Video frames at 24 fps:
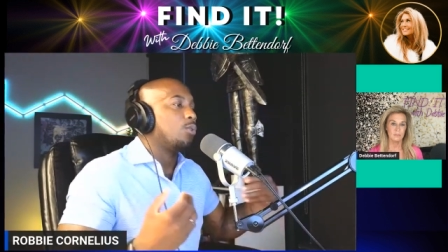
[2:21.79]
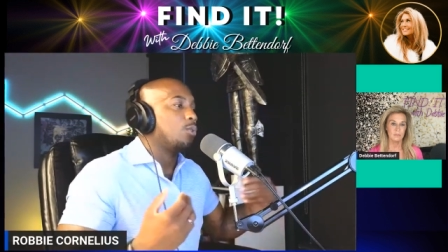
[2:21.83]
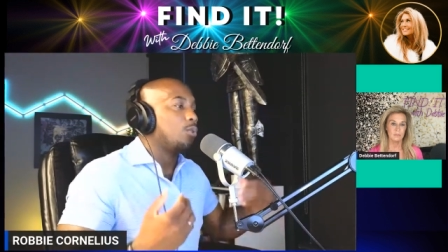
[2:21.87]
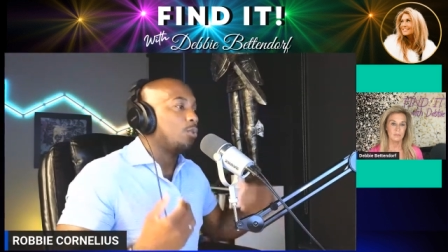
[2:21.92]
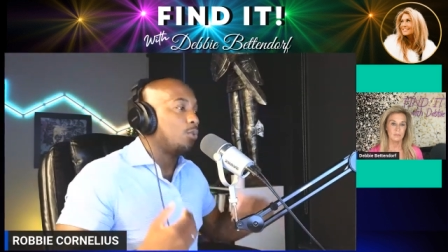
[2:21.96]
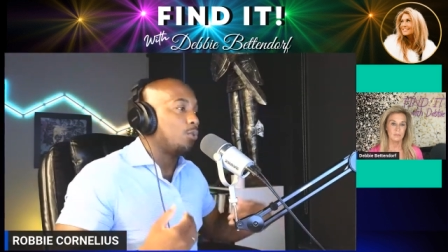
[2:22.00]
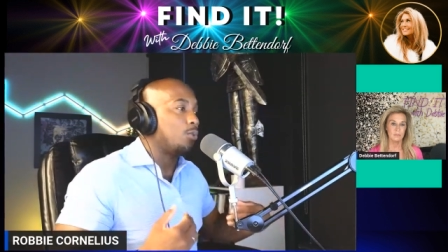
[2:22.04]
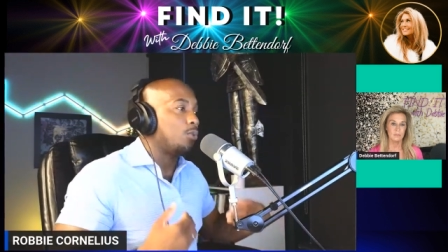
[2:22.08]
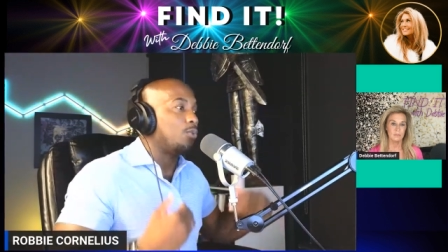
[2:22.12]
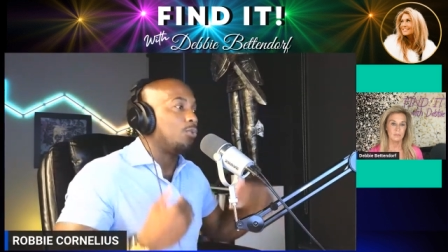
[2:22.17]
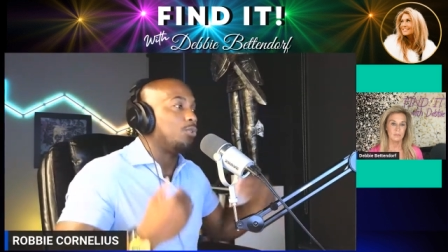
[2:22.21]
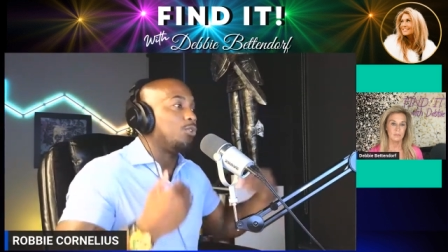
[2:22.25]

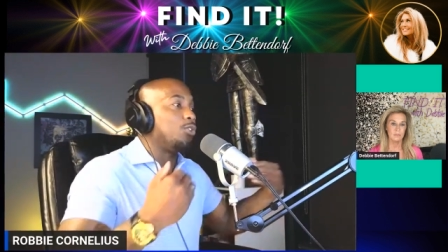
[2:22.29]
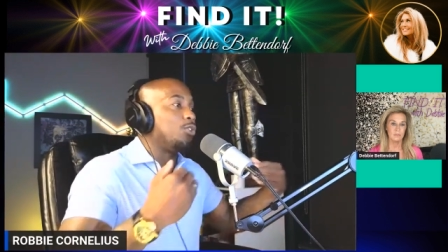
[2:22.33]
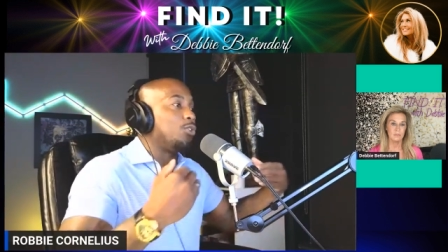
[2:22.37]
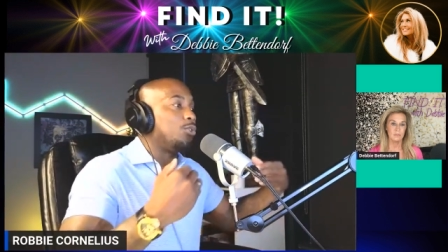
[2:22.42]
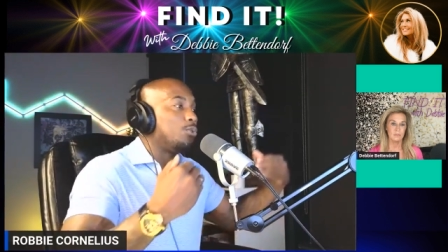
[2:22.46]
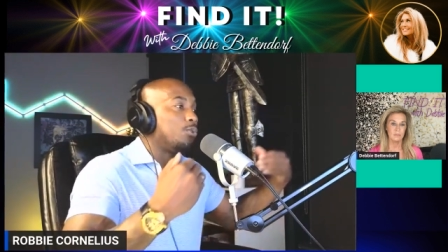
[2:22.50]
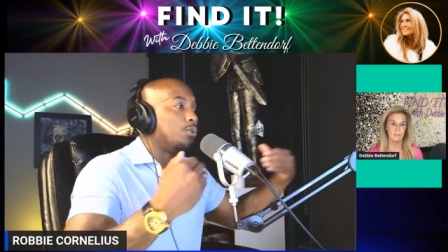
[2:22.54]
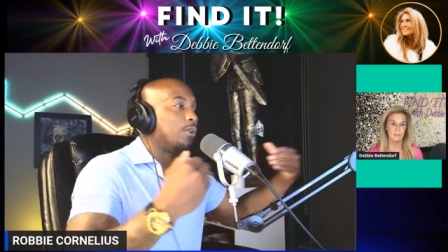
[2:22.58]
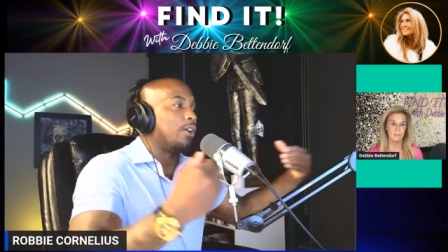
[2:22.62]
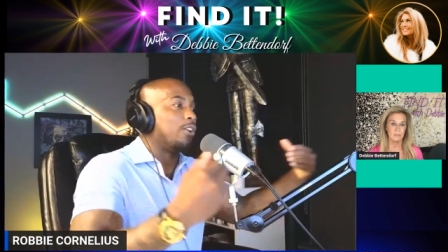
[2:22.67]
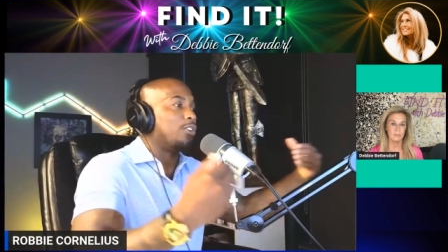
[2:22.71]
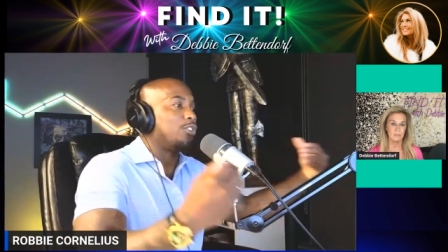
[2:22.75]
who
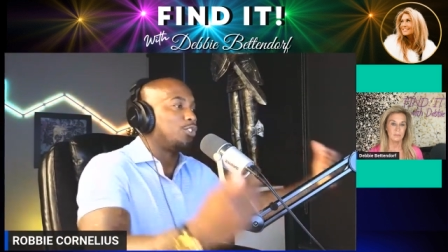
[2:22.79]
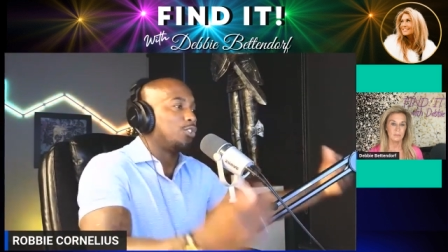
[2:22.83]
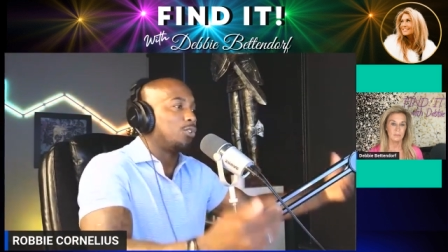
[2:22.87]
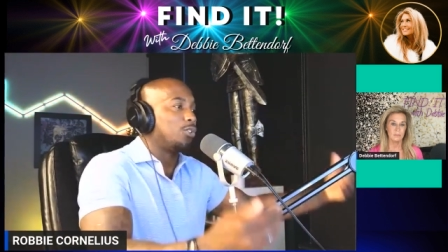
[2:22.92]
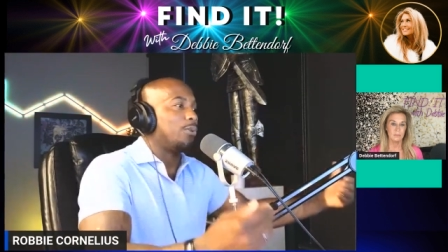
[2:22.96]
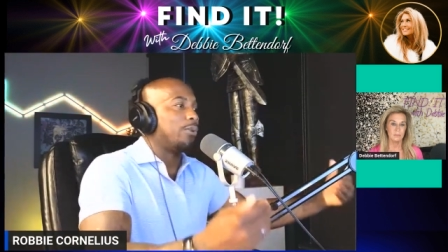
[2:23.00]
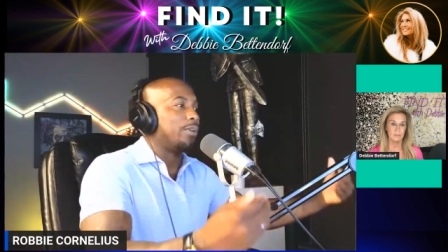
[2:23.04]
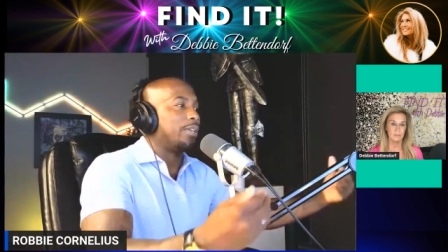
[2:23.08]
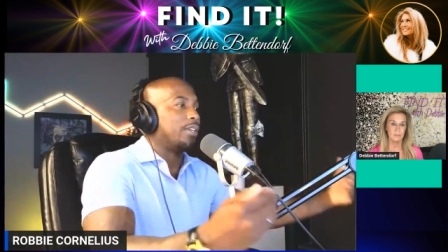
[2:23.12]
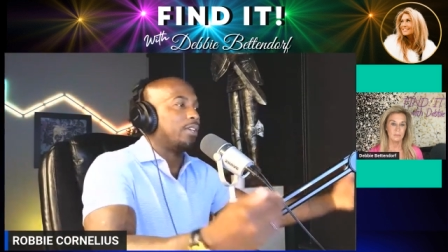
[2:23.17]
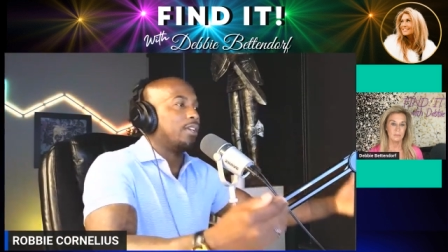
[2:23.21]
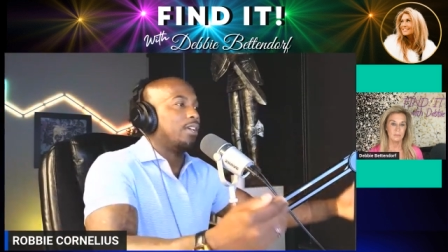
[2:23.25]
you are
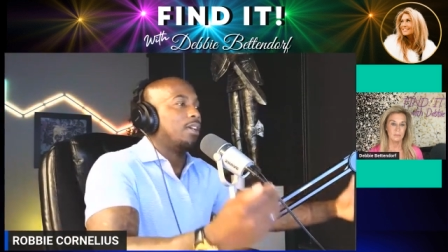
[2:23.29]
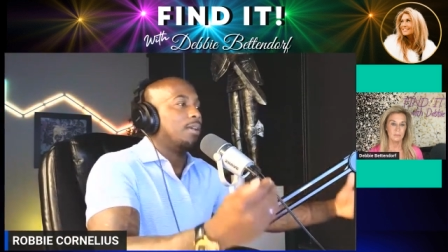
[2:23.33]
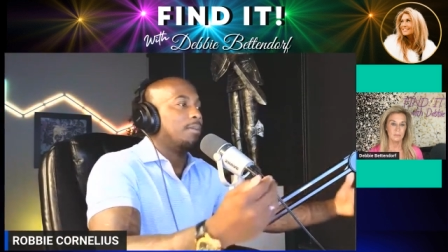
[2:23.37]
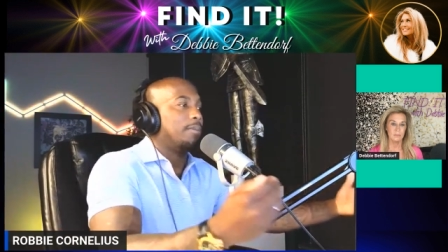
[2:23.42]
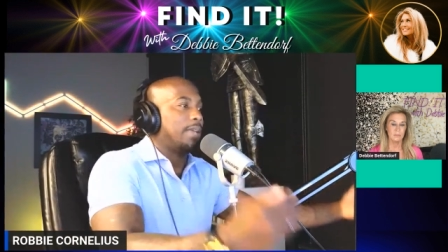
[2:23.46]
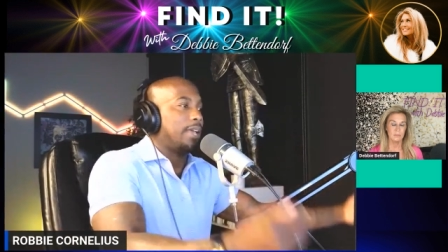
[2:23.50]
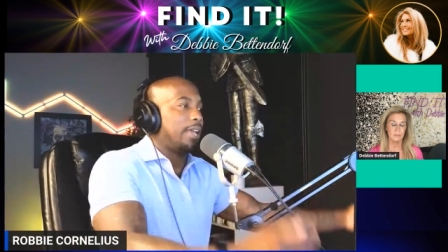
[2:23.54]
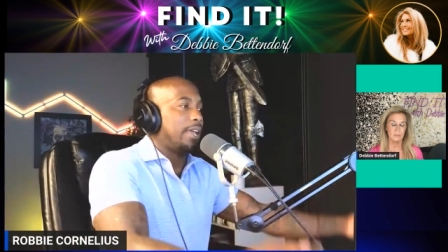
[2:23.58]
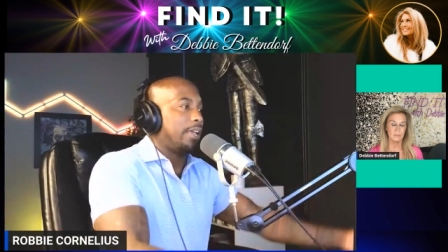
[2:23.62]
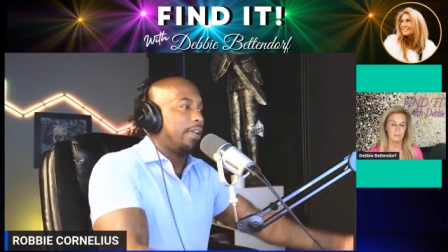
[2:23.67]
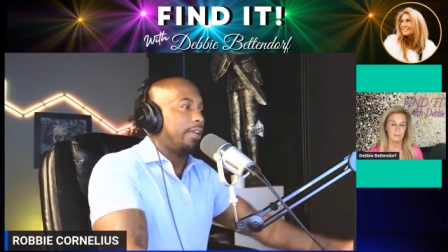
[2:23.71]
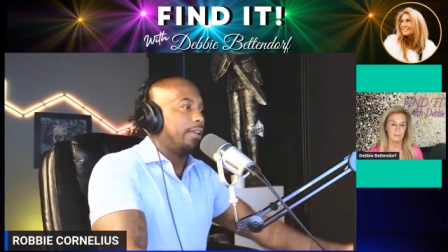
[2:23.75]
showing up
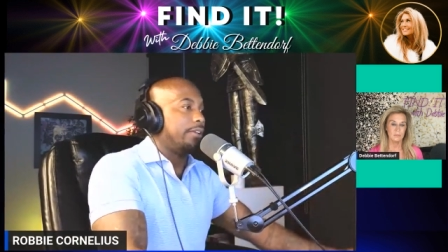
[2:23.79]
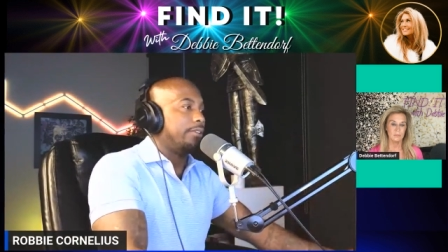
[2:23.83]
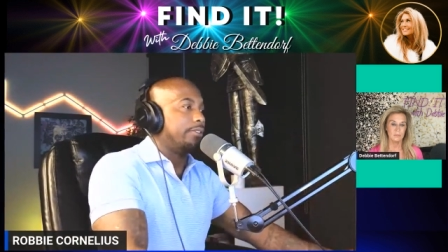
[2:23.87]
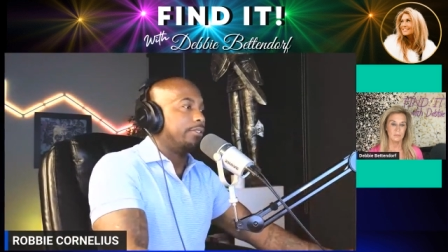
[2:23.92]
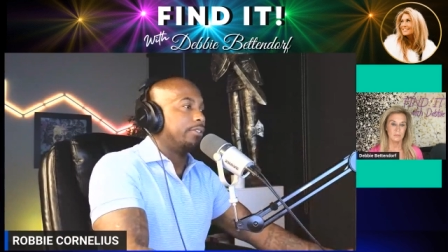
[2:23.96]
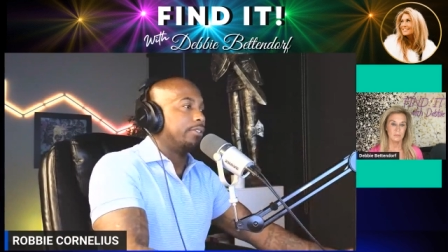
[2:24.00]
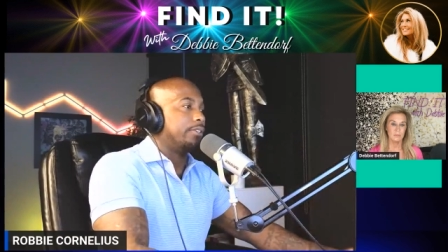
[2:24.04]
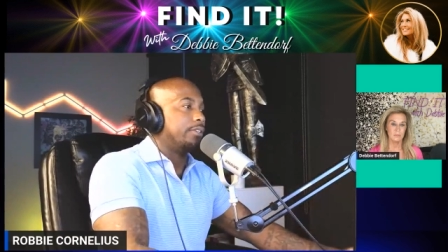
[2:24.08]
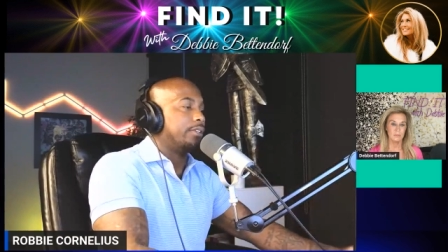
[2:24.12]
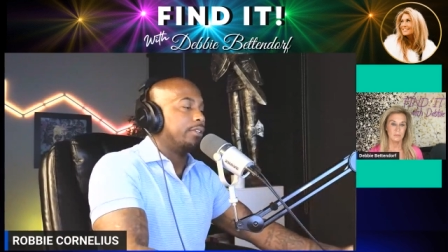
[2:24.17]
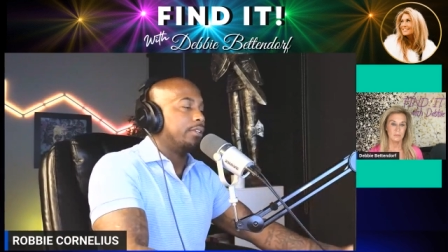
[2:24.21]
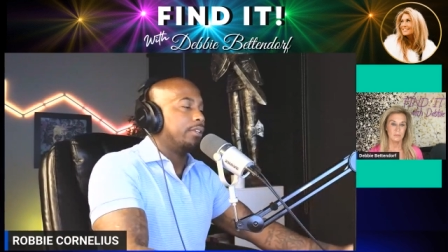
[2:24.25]
as